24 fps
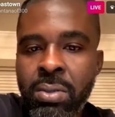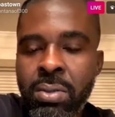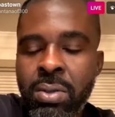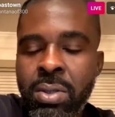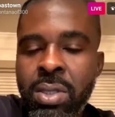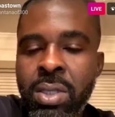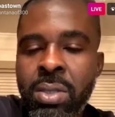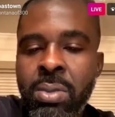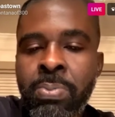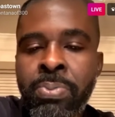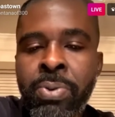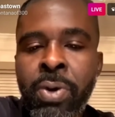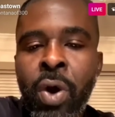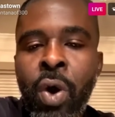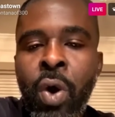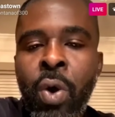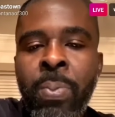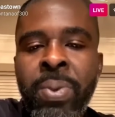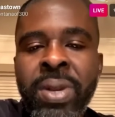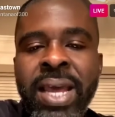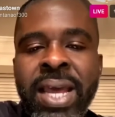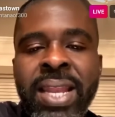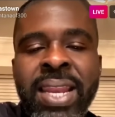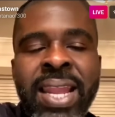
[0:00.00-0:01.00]
Bro,
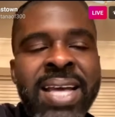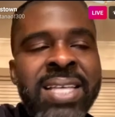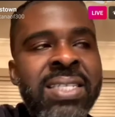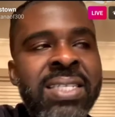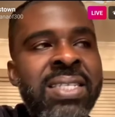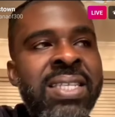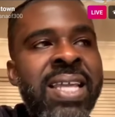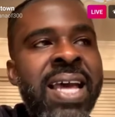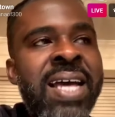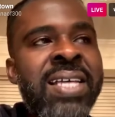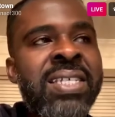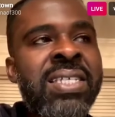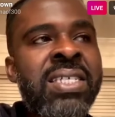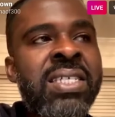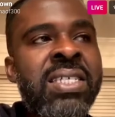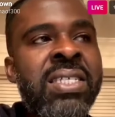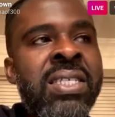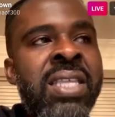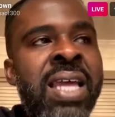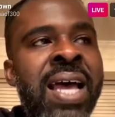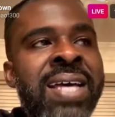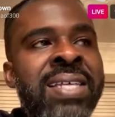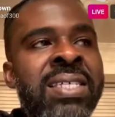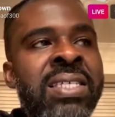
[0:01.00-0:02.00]
but
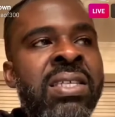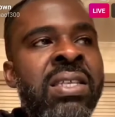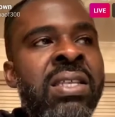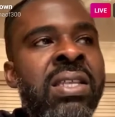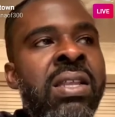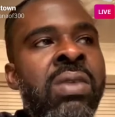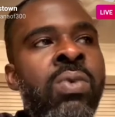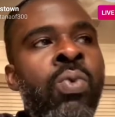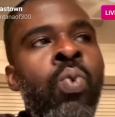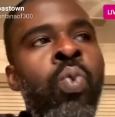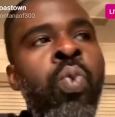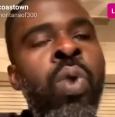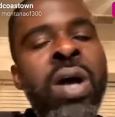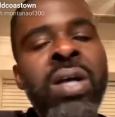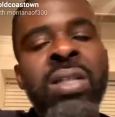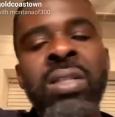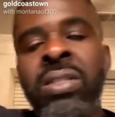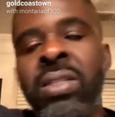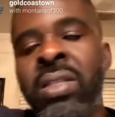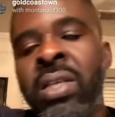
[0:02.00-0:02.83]
that's what,